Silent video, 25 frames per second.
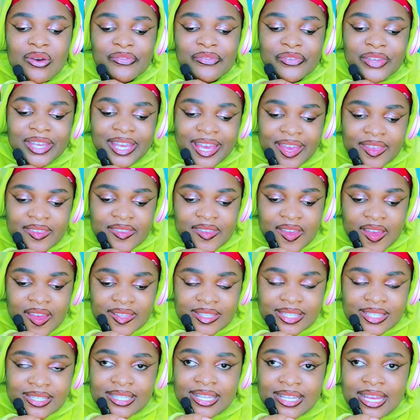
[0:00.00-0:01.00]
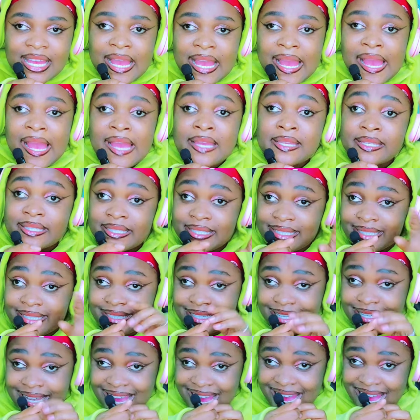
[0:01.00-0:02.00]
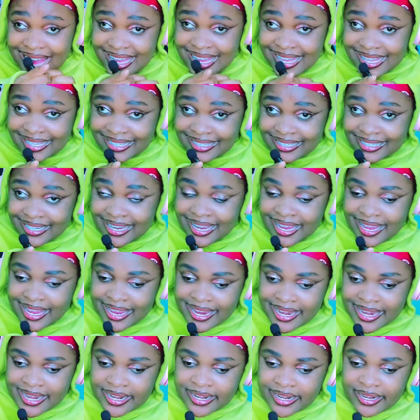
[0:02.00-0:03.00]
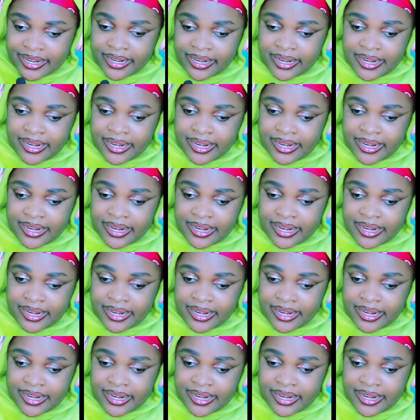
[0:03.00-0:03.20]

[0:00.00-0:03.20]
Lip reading: Kenyans just here,